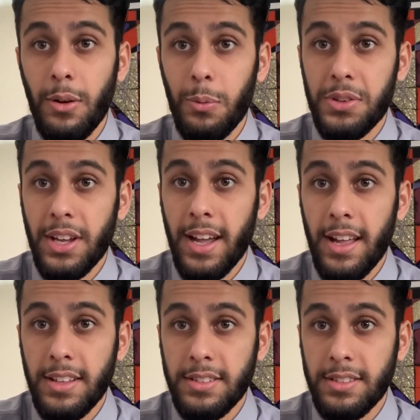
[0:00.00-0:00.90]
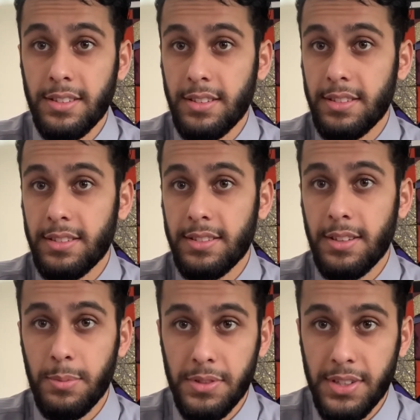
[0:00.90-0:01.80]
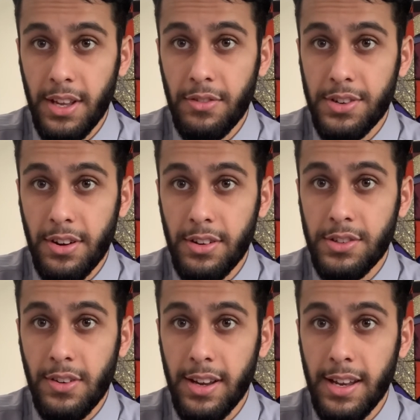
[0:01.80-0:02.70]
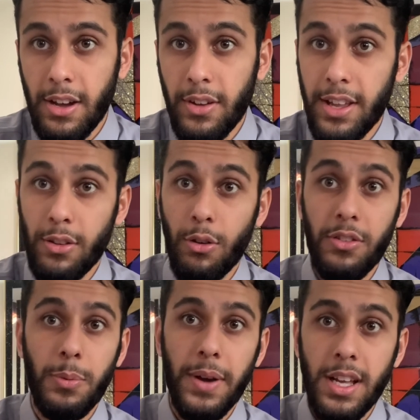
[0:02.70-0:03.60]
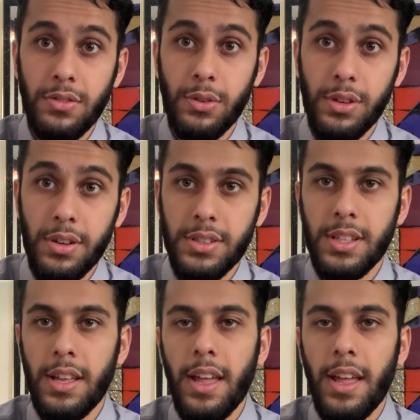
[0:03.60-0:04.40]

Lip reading: which has some insane returns right now and over the past few years,